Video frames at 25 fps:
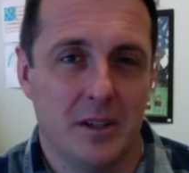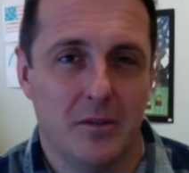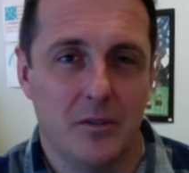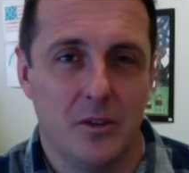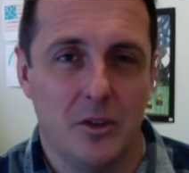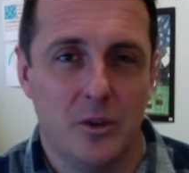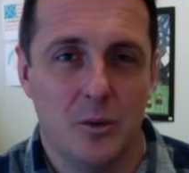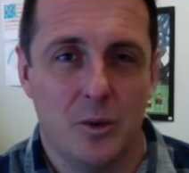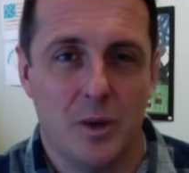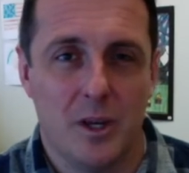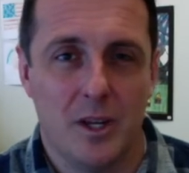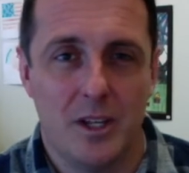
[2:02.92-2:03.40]

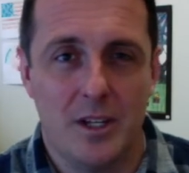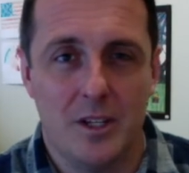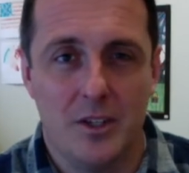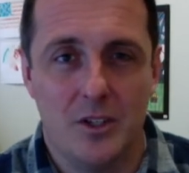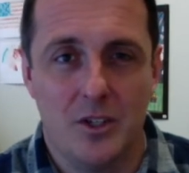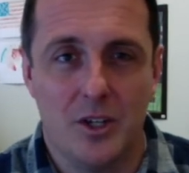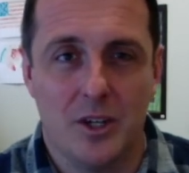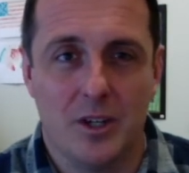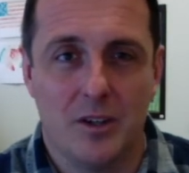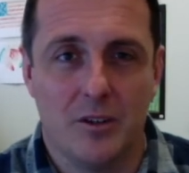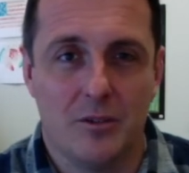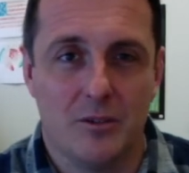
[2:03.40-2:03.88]
you a
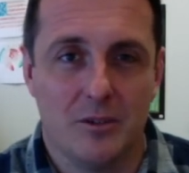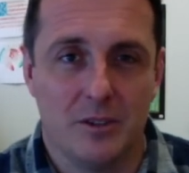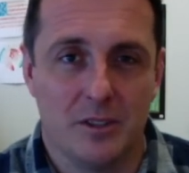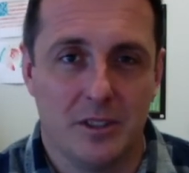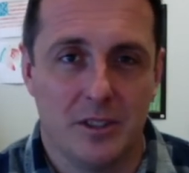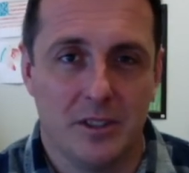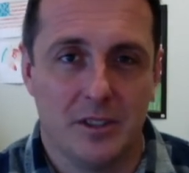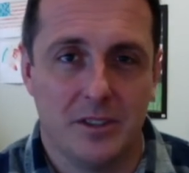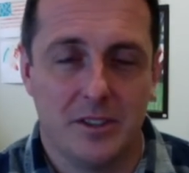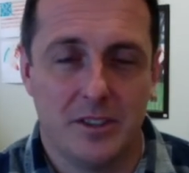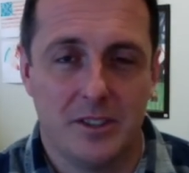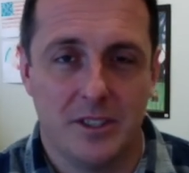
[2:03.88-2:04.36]

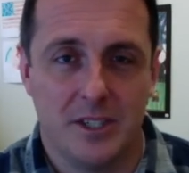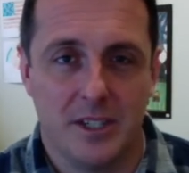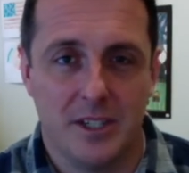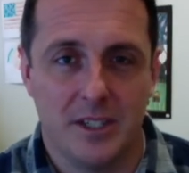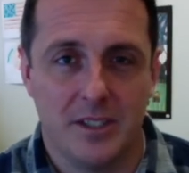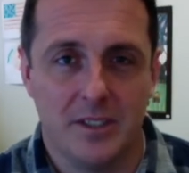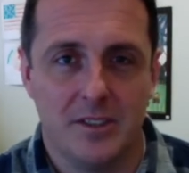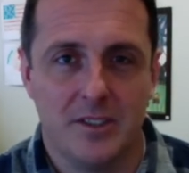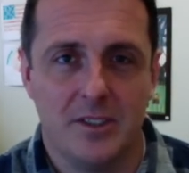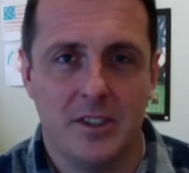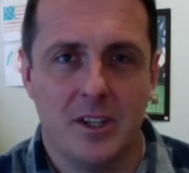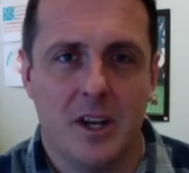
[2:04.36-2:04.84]
general
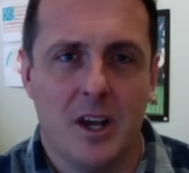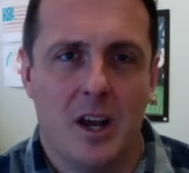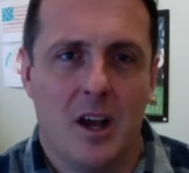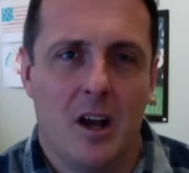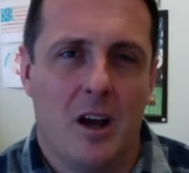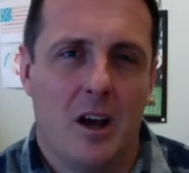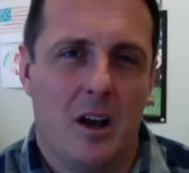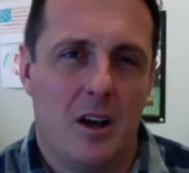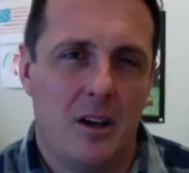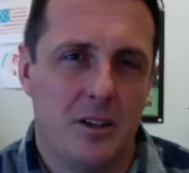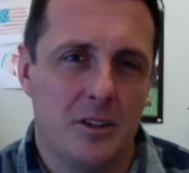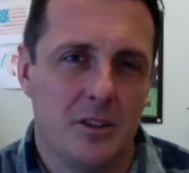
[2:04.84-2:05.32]
sense.
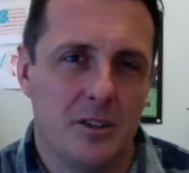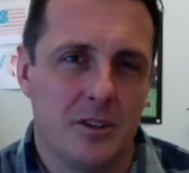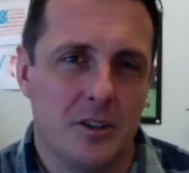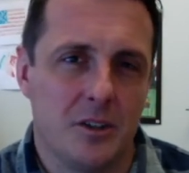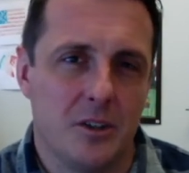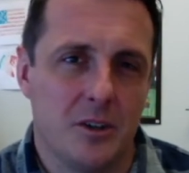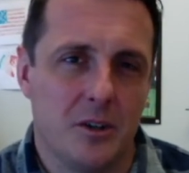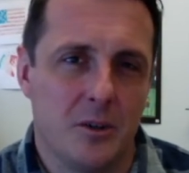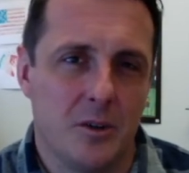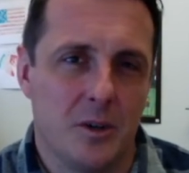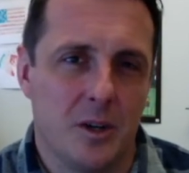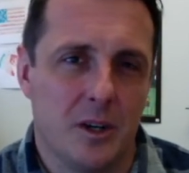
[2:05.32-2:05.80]

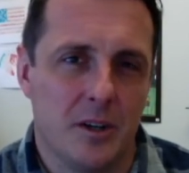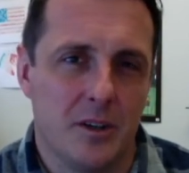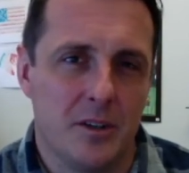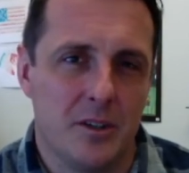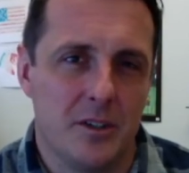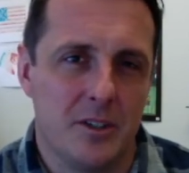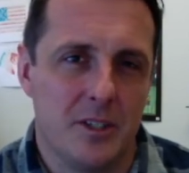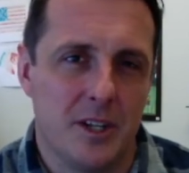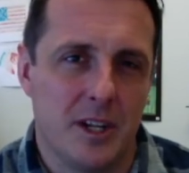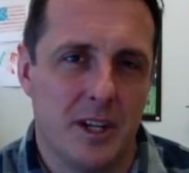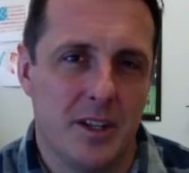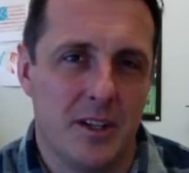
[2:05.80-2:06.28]
Also
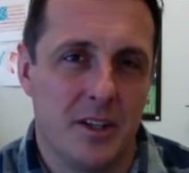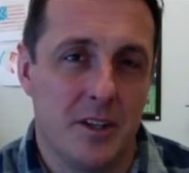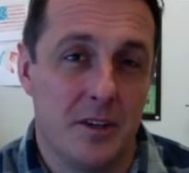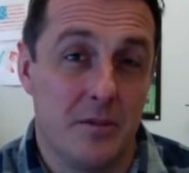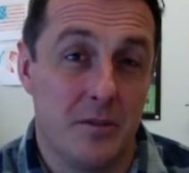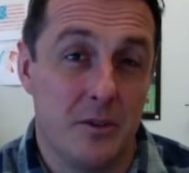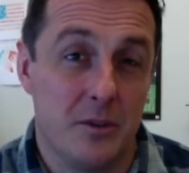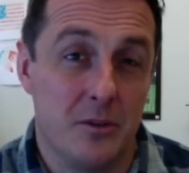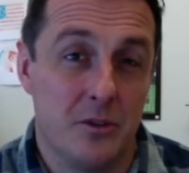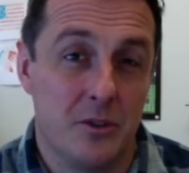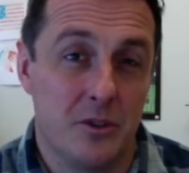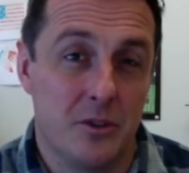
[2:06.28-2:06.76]
understand that if
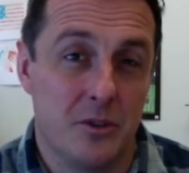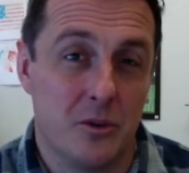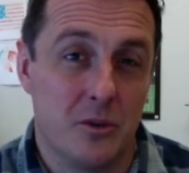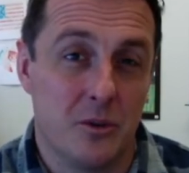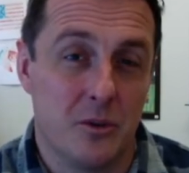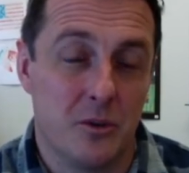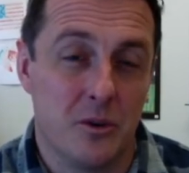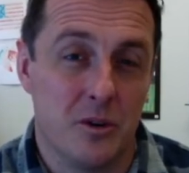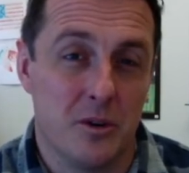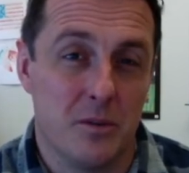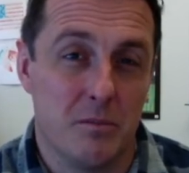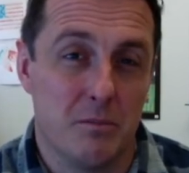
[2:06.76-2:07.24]
you
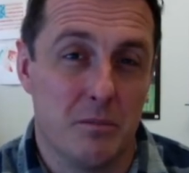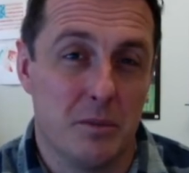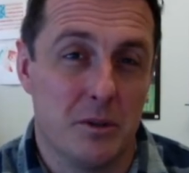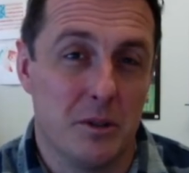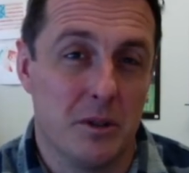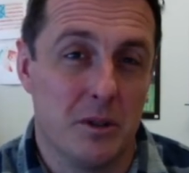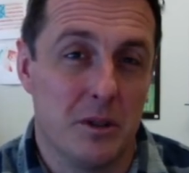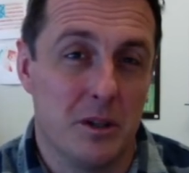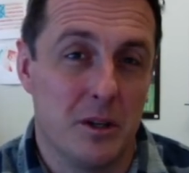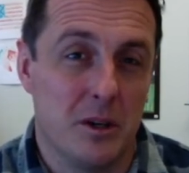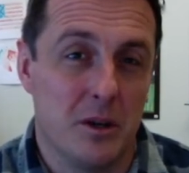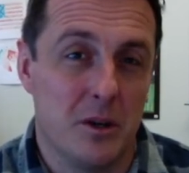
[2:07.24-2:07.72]
scored
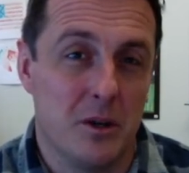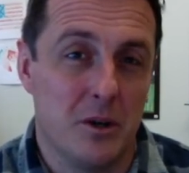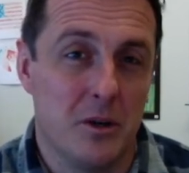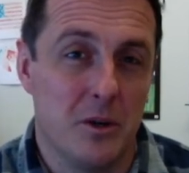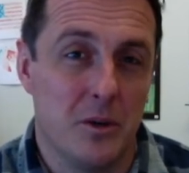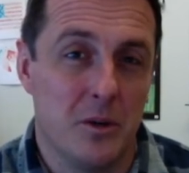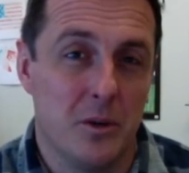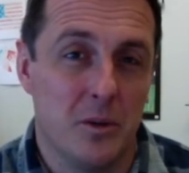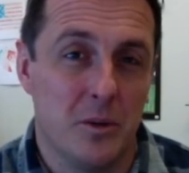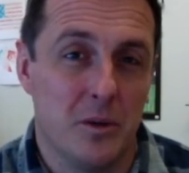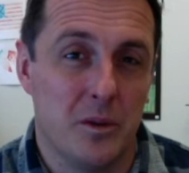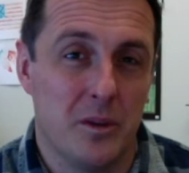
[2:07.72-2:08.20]

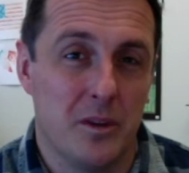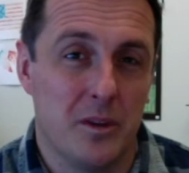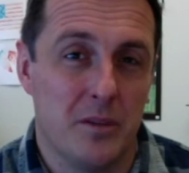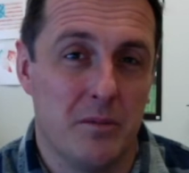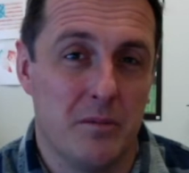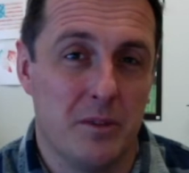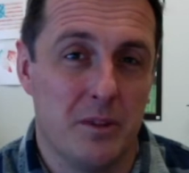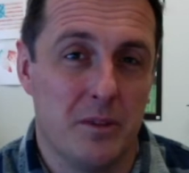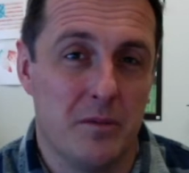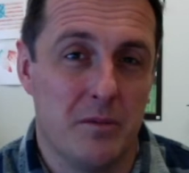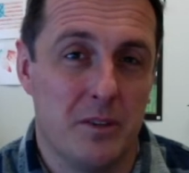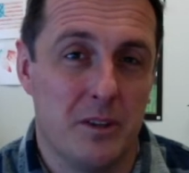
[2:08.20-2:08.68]
below the
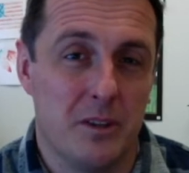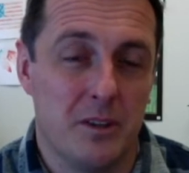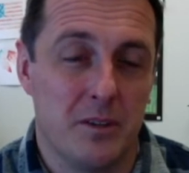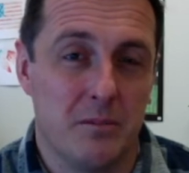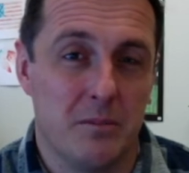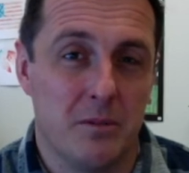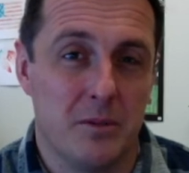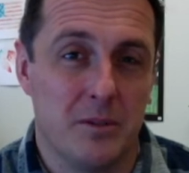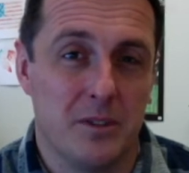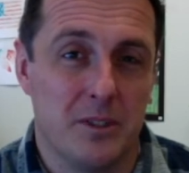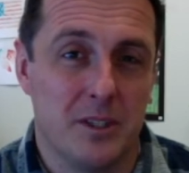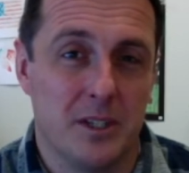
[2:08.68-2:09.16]
50th
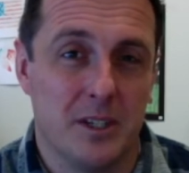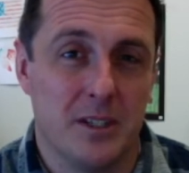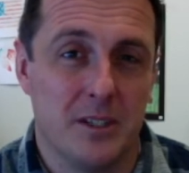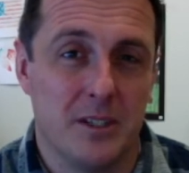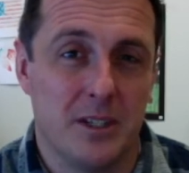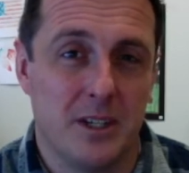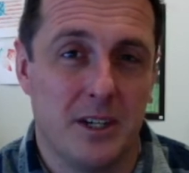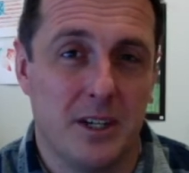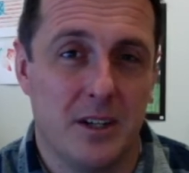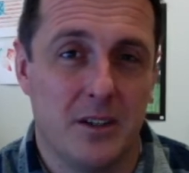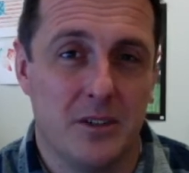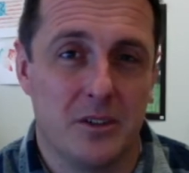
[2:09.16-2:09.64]

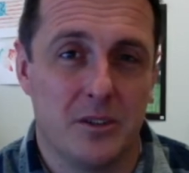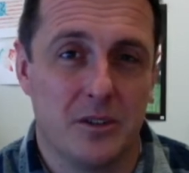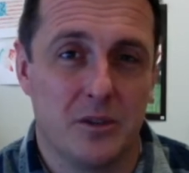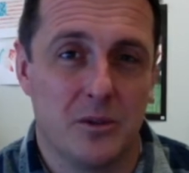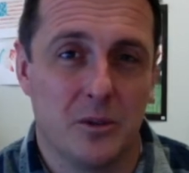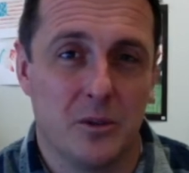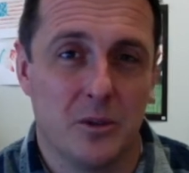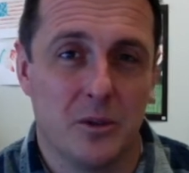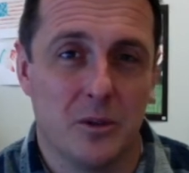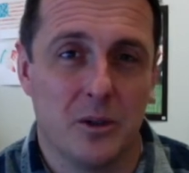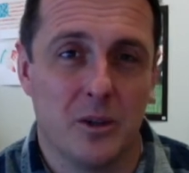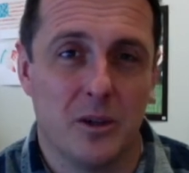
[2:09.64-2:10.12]
percentile
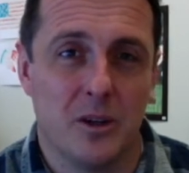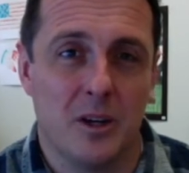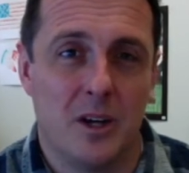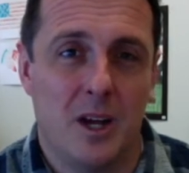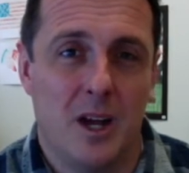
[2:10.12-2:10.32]
score,